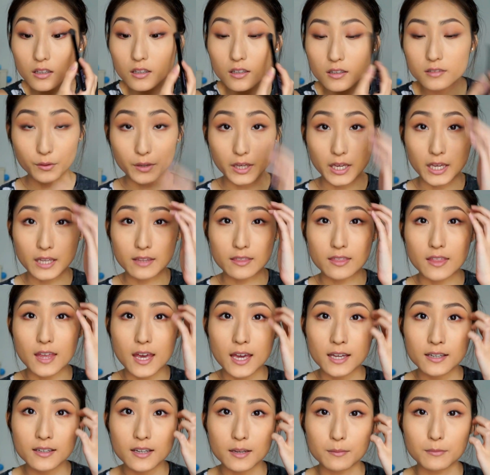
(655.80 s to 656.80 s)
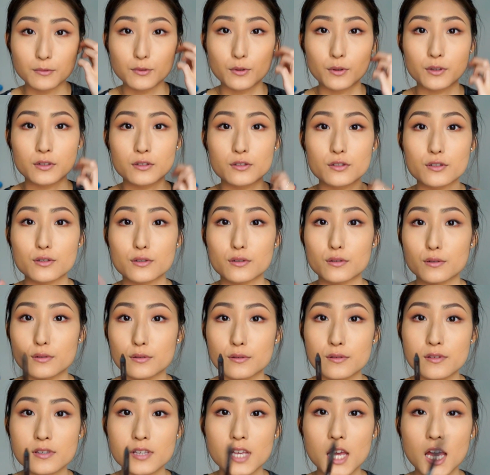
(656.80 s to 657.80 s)
Okay, and then I'm going to
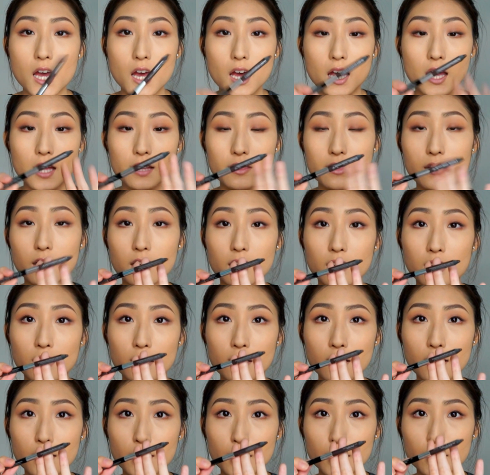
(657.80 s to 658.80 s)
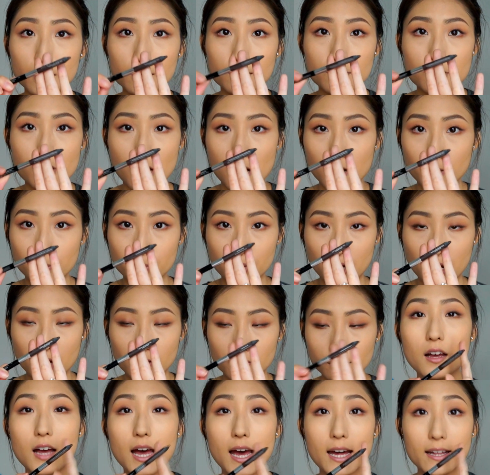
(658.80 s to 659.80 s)
use the dark
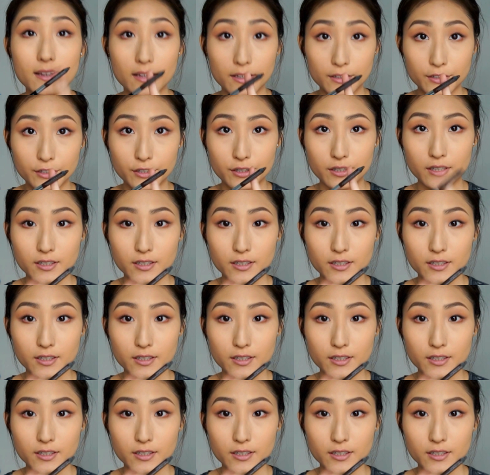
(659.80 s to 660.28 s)
brown eyeliner